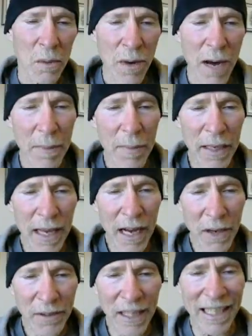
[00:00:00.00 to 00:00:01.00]
rapping
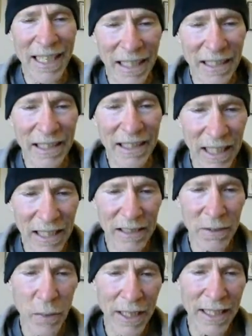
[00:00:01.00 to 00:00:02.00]
out that yes,
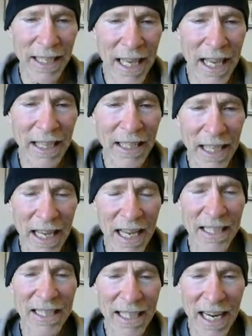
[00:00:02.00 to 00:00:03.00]
yes, we can,
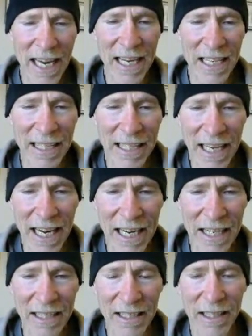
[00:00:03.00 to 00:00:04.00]
can, change,
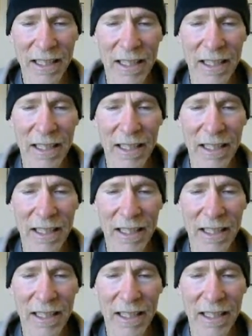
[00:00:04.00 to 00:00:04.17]
change,